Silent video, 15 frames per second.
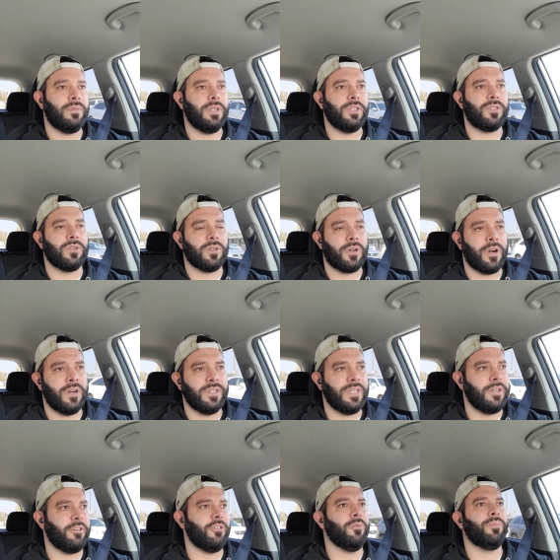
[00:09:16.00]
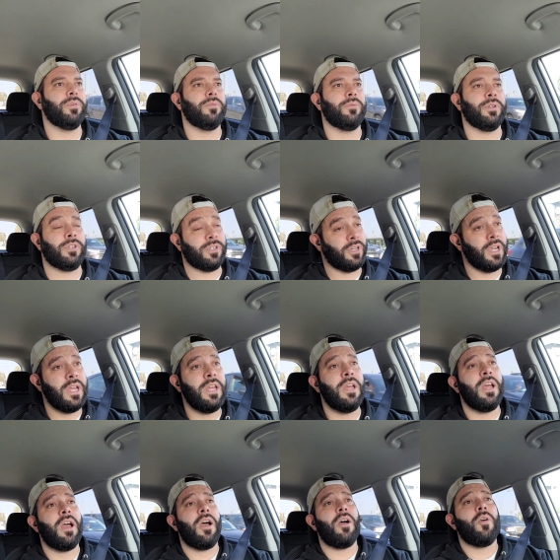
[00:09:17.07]
digital currency group, which
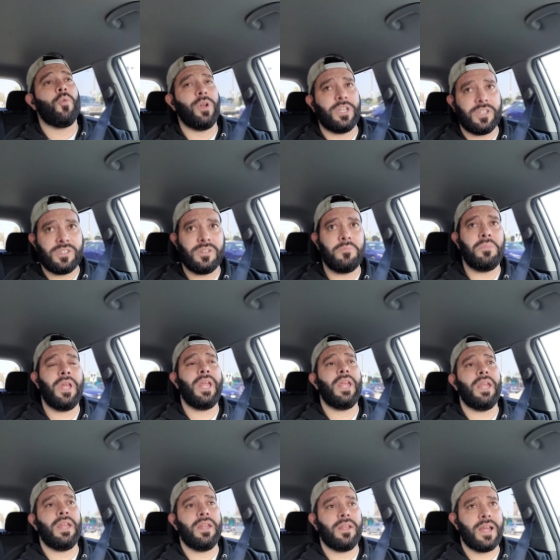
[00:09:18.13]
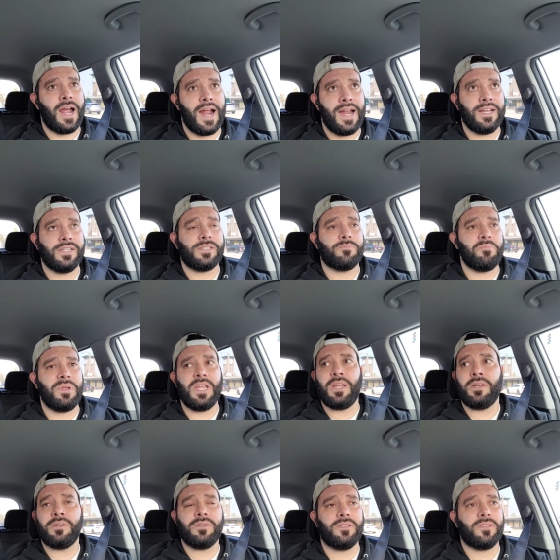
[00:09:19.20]
which to me, guys,
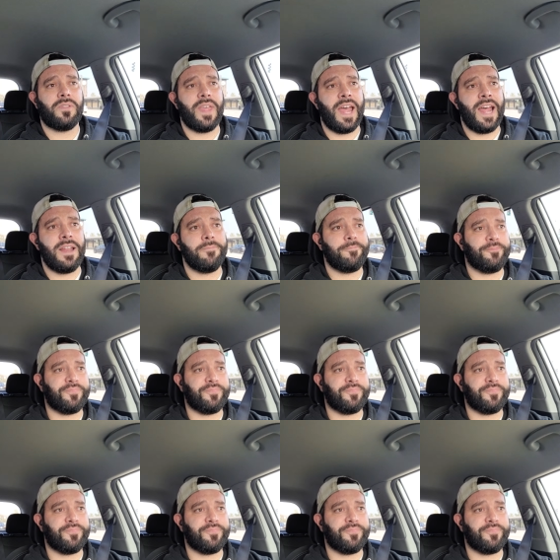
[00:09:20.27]
means that